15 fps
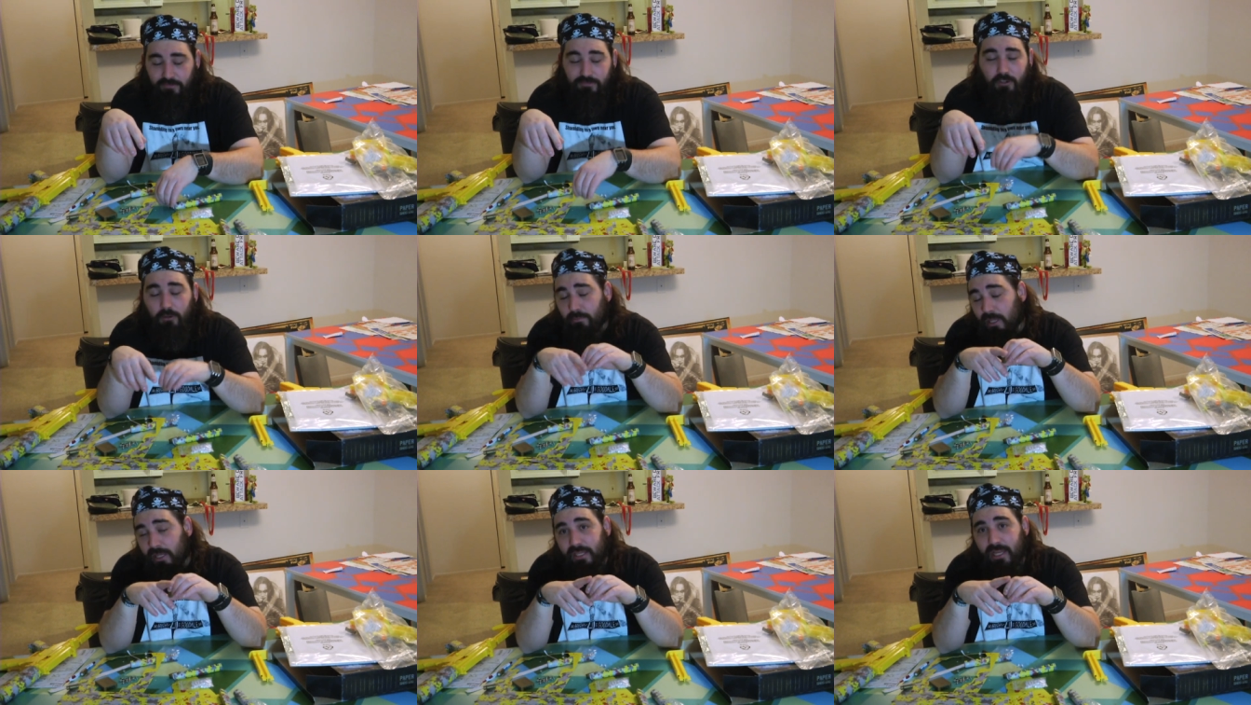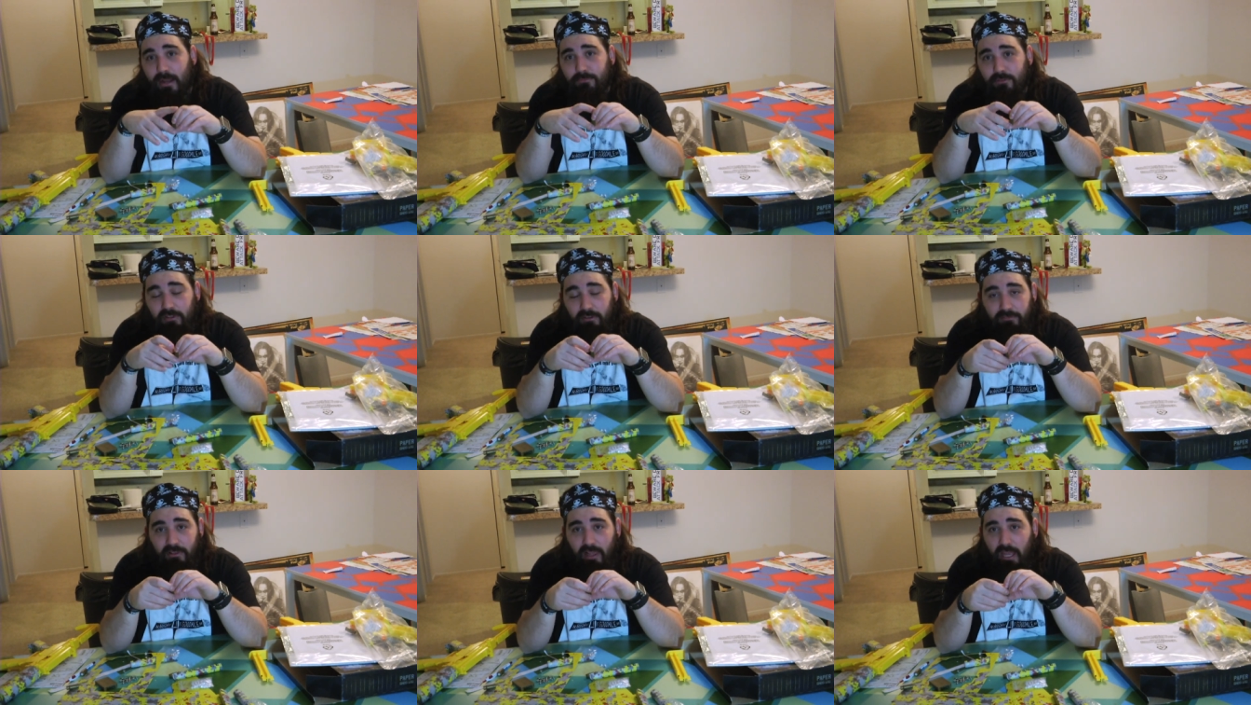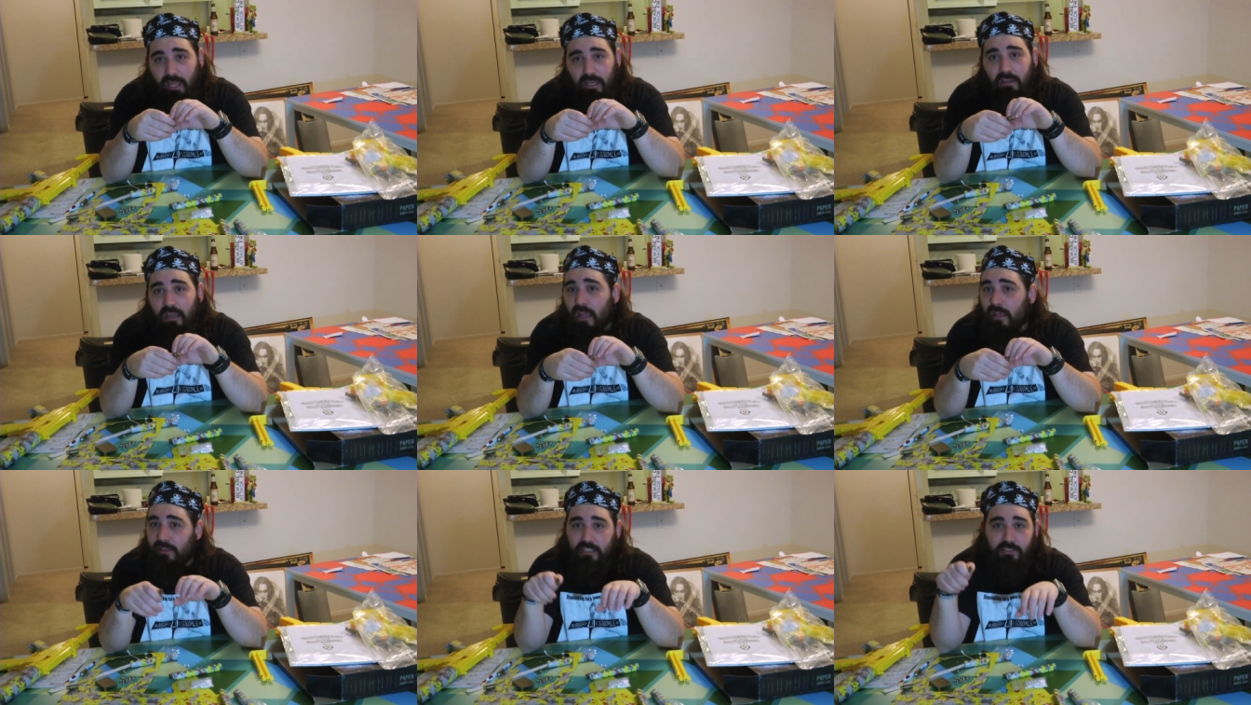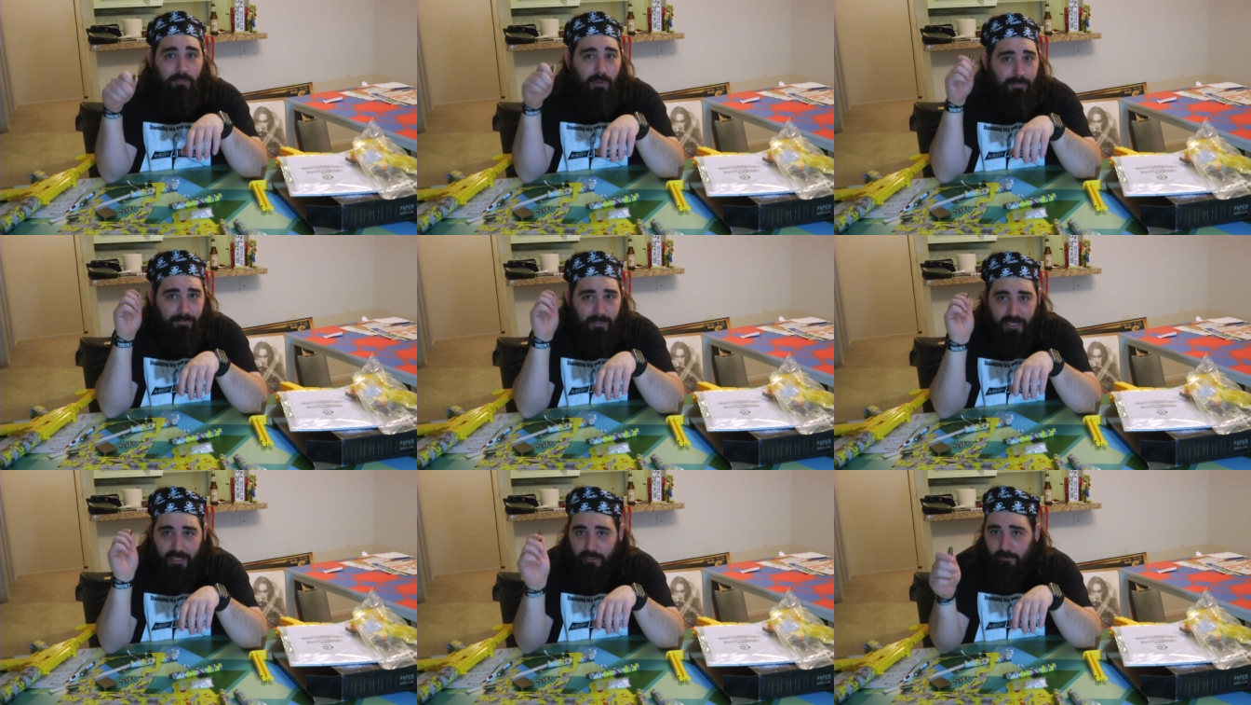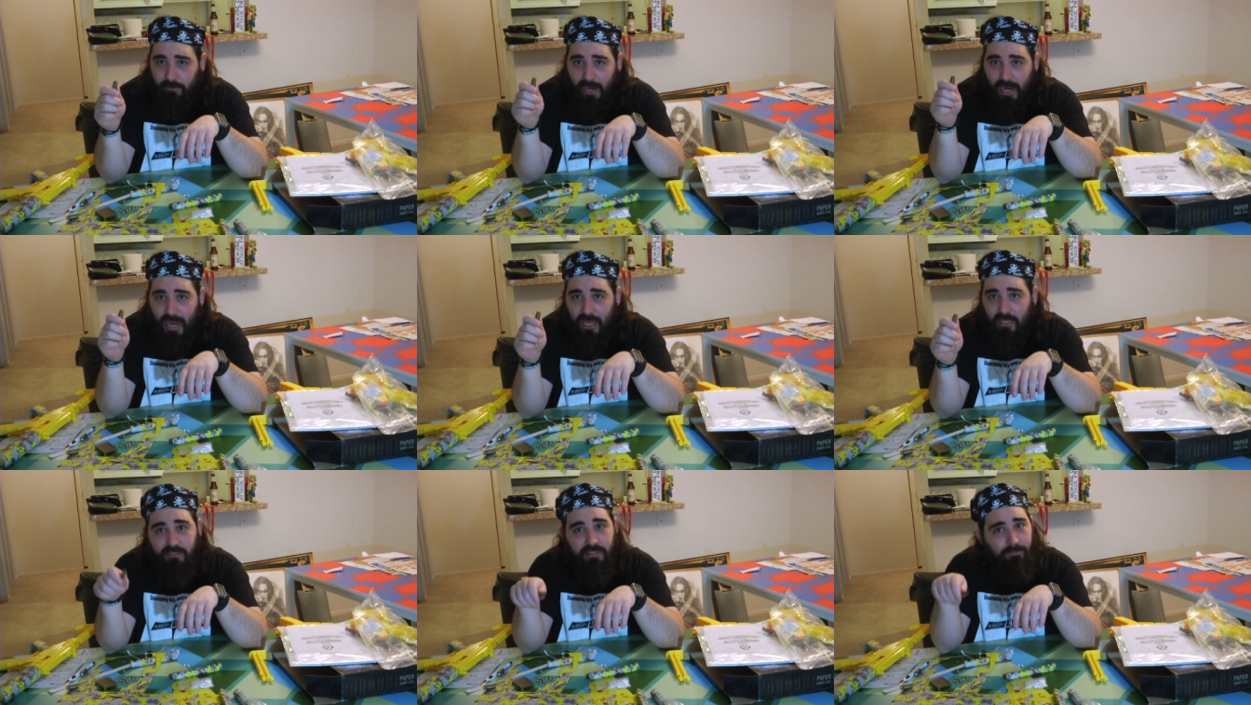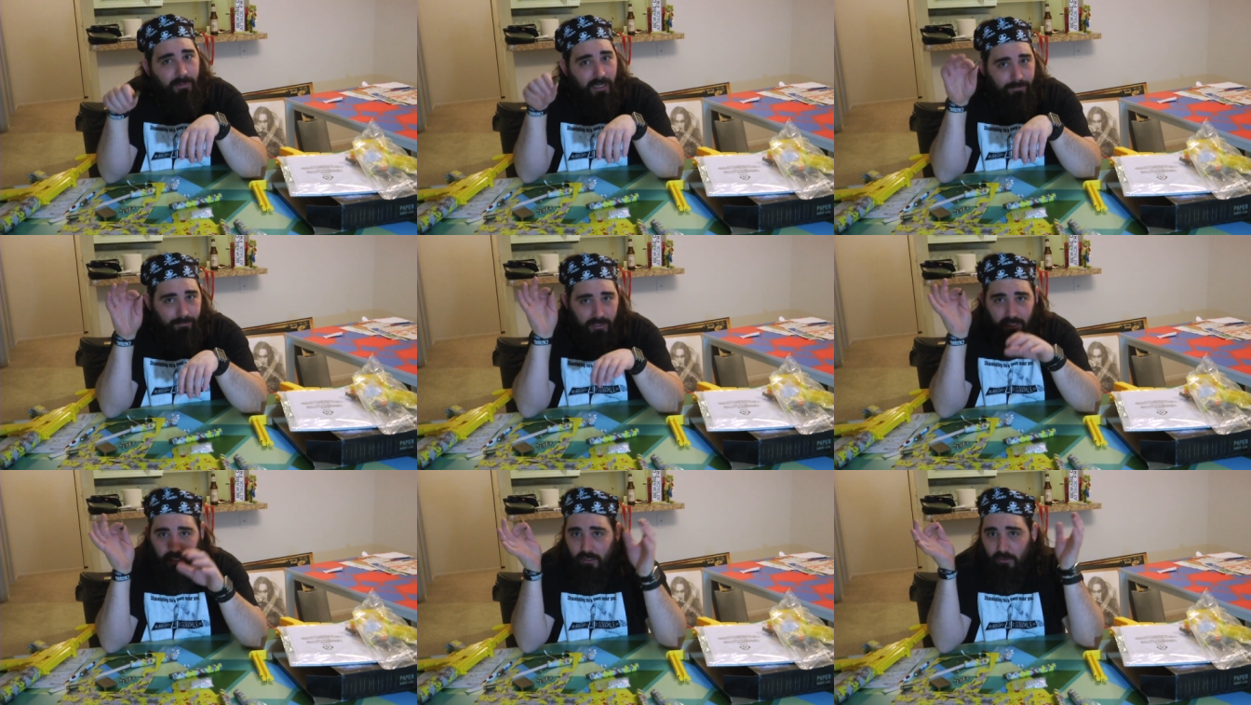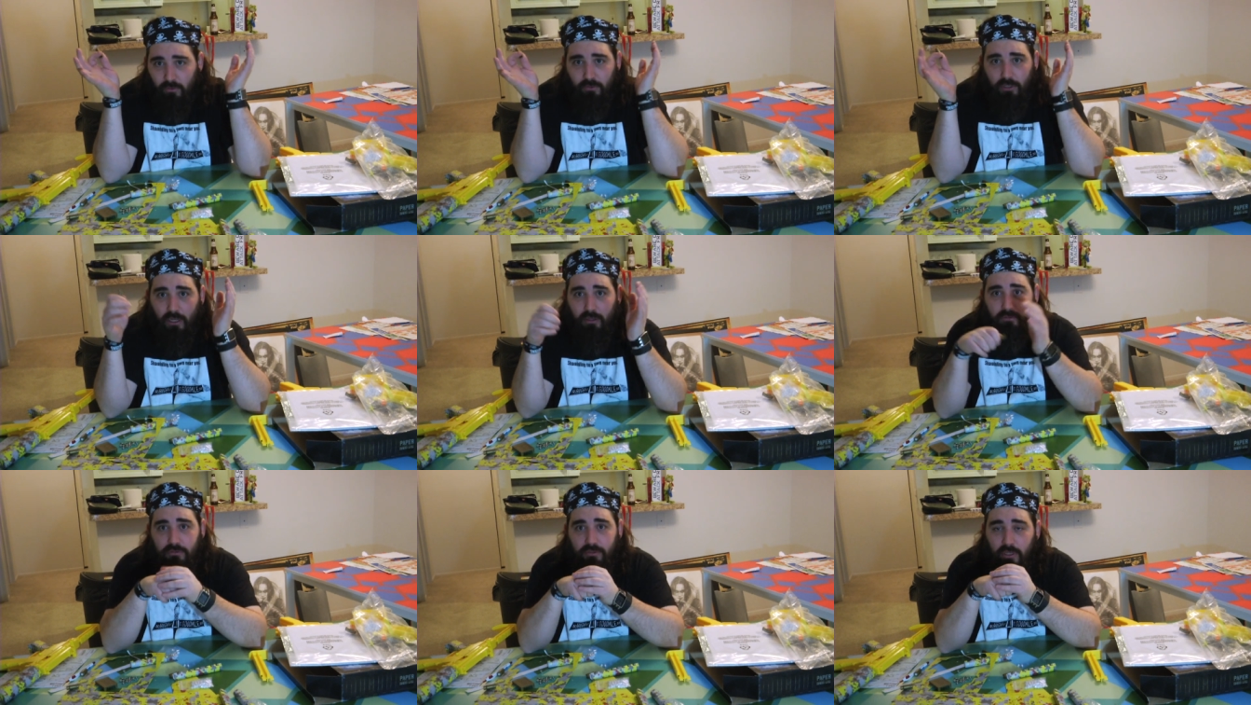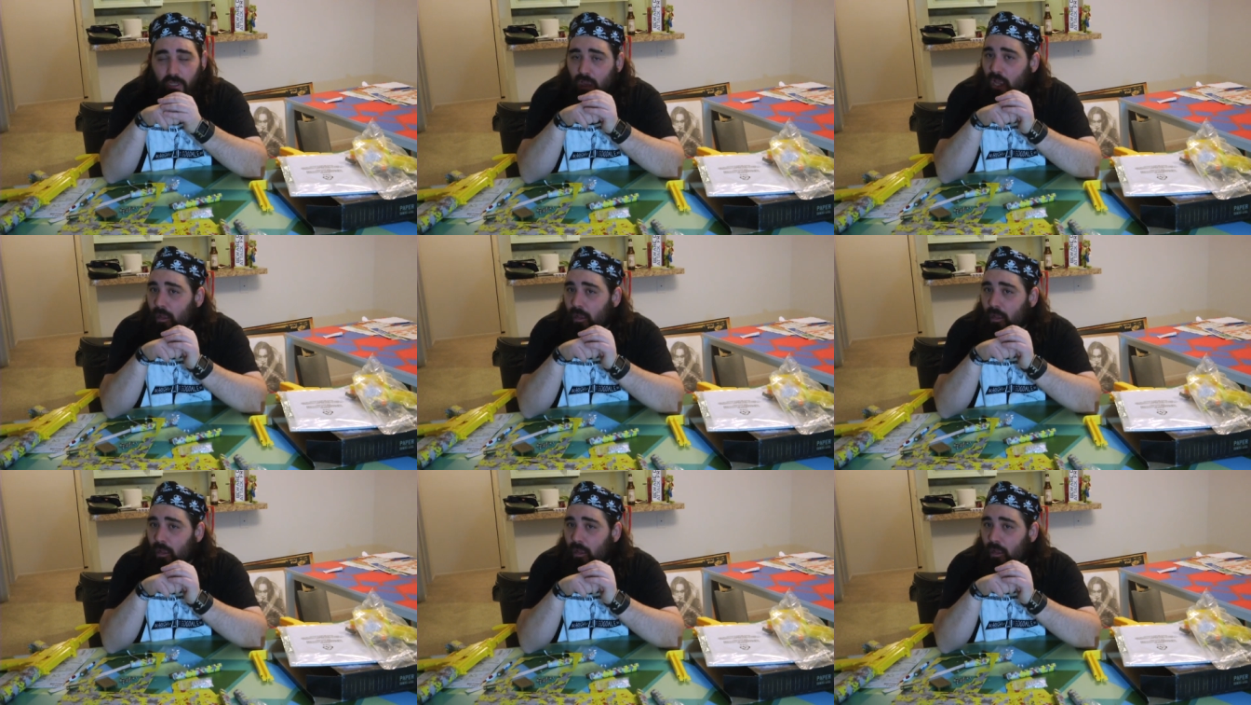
And if you're playing Capture the Flag, this might be in grass, it might be, who knows.